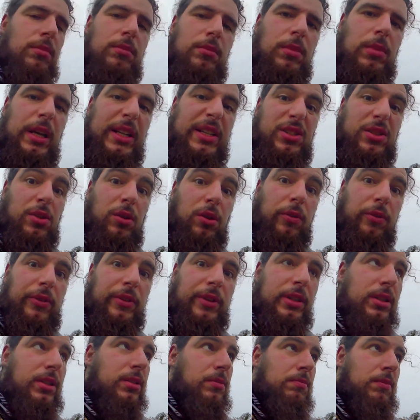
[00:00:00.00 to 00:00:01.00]
It's
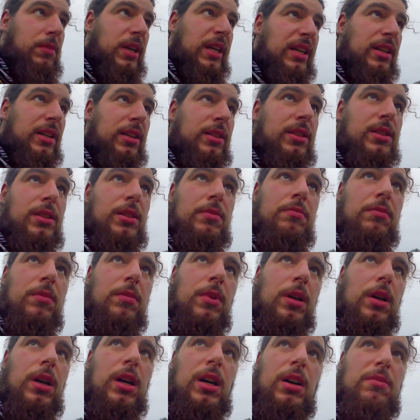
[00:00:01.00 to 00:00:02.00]
Norfolk, England.
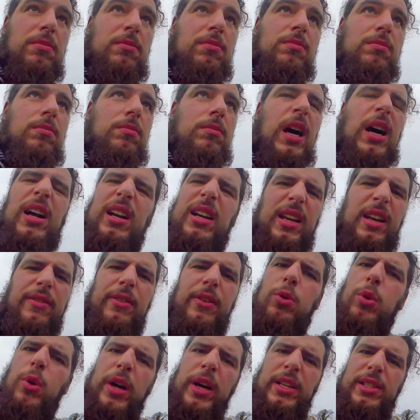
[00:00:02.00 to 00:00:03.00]
Hardly
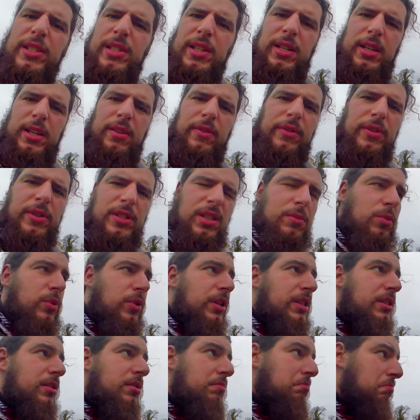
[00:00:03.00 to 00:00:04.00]
ever rains in here for some
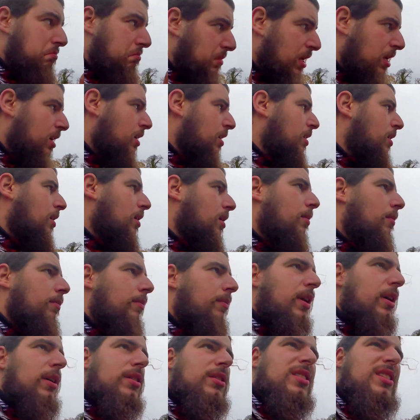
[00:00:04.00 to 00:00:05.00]
reason,
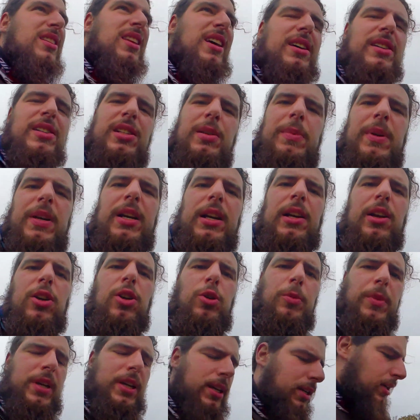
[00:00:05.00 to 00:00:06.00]
but today's a bit
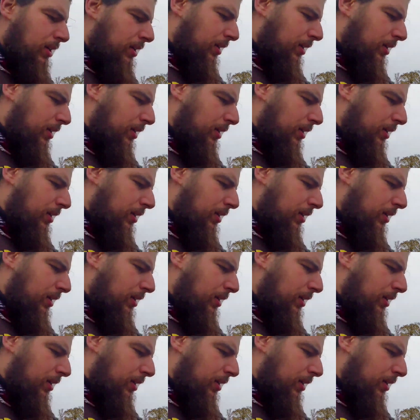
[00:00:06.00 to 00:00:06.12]
gloomy.